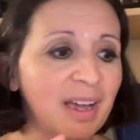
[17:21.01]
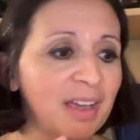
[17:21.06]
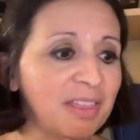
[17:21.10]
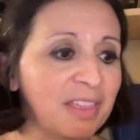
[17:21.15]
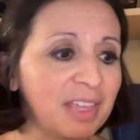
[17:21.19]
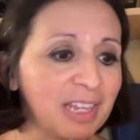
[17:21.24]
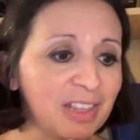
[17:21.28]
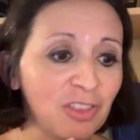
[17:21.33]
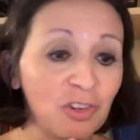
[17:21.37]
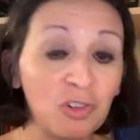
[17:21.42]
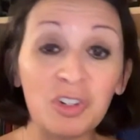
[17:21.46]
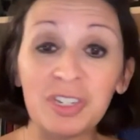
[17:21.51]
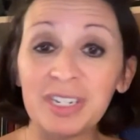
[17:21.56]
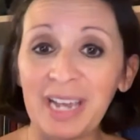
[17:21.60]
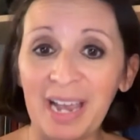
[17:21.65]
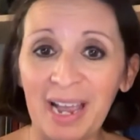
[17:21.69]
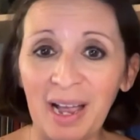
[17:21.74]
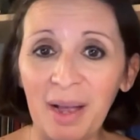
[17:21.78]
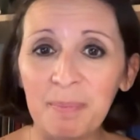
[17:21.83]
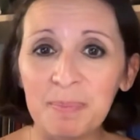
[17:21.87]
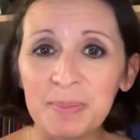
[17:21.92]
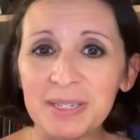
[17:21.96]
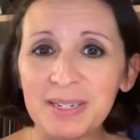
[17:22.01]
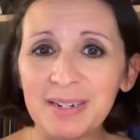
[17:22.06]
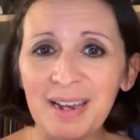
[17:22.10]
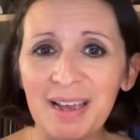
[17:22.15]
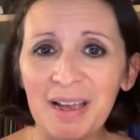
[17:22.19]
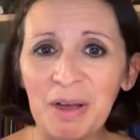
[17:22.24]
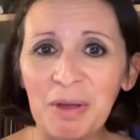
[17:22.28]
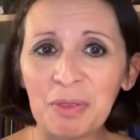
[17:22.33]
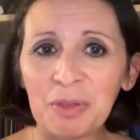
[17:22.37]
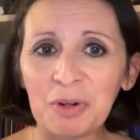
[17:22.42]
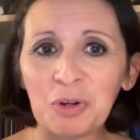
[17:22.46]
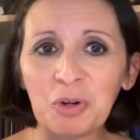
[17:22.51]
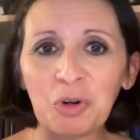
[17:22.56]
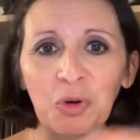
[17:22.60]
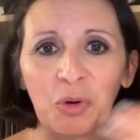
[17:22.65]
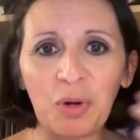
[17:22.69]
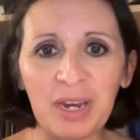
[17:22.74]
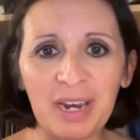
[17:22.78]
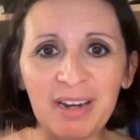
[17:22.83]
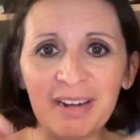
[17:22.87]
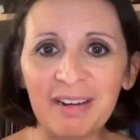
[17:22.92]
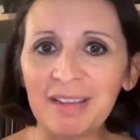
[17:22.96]
I think there's apps now that are
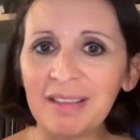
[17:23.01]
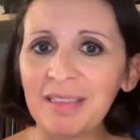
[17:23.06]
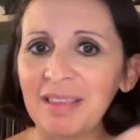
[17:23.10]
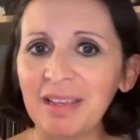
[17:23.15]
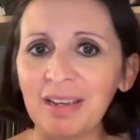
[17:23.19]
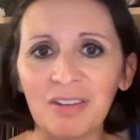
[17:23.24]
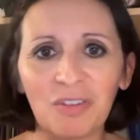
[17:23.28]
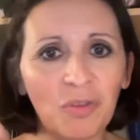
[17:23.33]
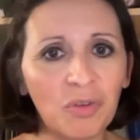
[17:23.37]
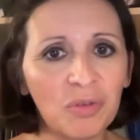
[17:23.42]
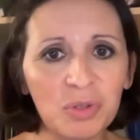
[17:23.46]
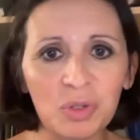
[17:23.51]
created that